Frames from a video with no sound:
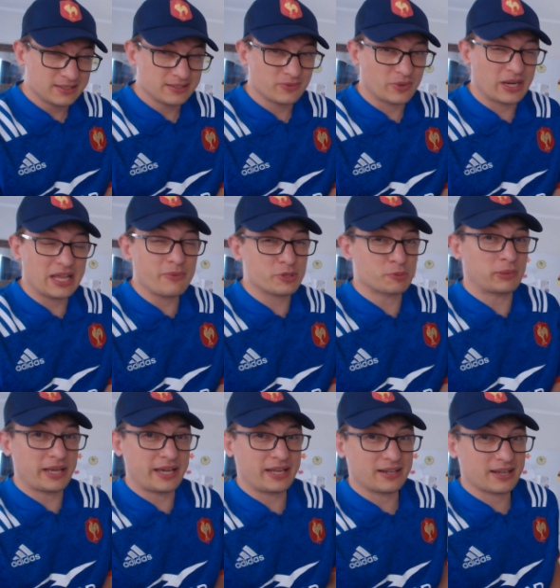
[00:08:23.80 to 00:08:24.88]
when he was
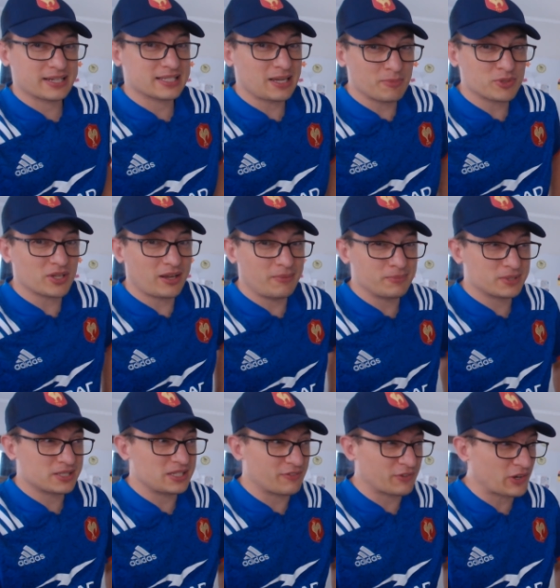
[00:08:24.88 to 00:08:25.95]
playing, like
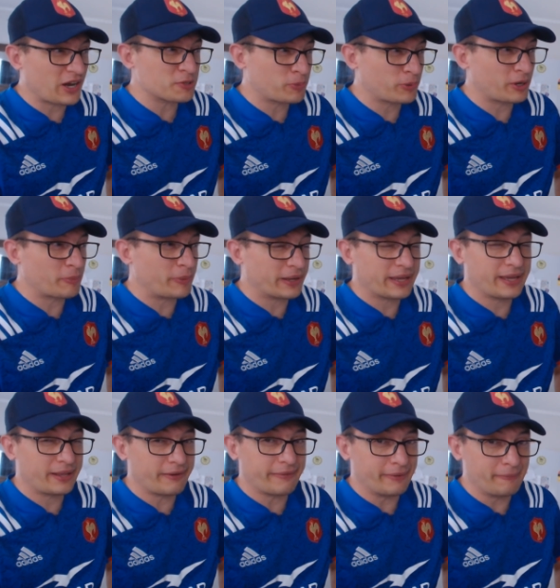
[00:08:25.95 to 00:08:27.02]
sometimes if guys put a big
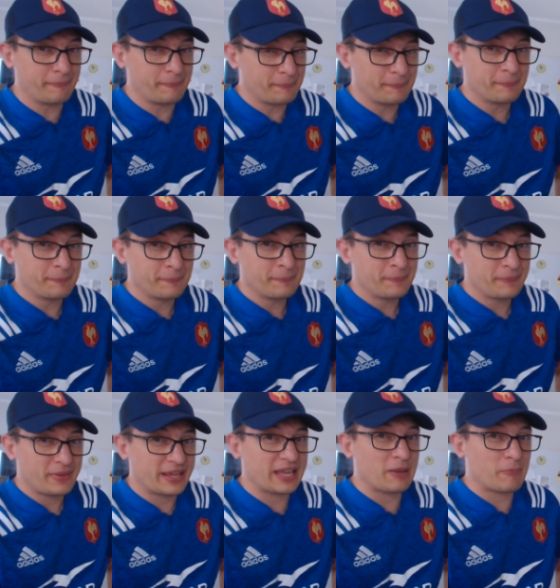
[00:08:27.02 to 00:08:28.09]
hit on him,
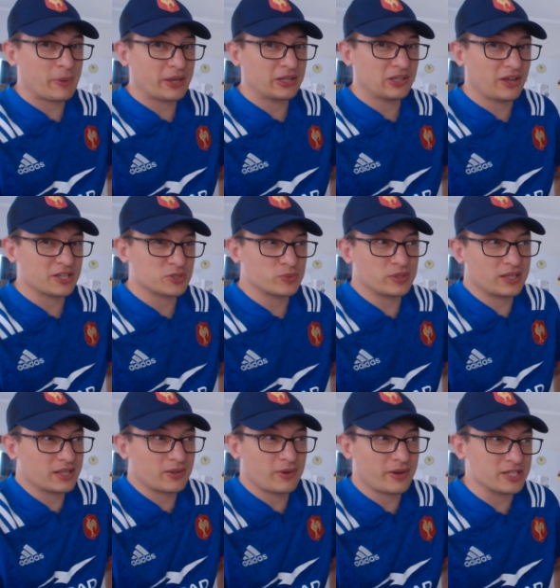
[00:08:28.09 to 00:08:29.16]
they get penalised, but
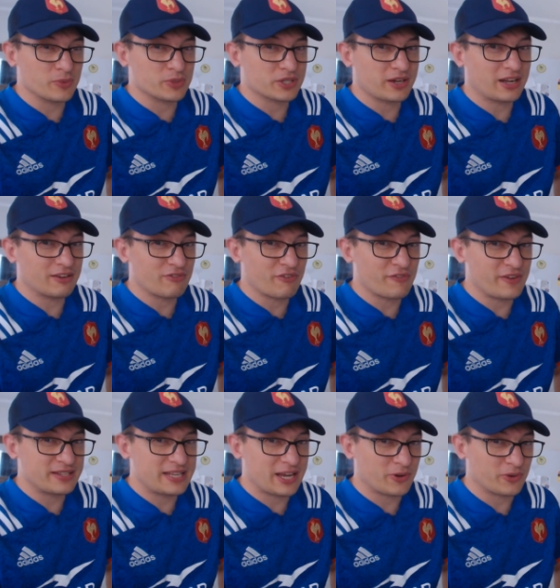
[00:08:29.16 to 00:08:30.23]
otherwise it was kind of a fair
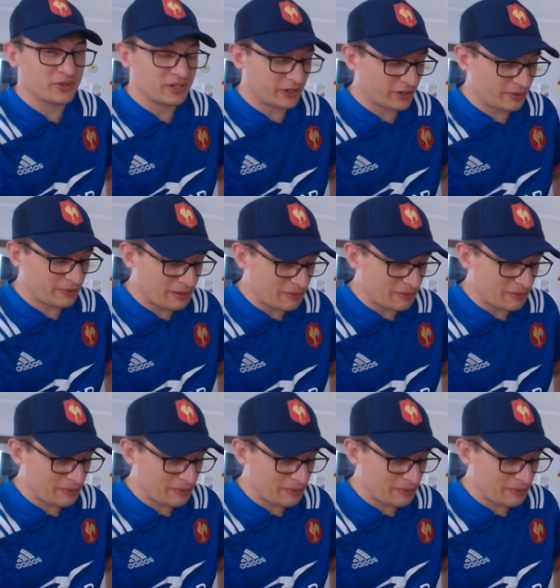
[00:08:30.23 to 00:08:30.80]
tackle, you know what I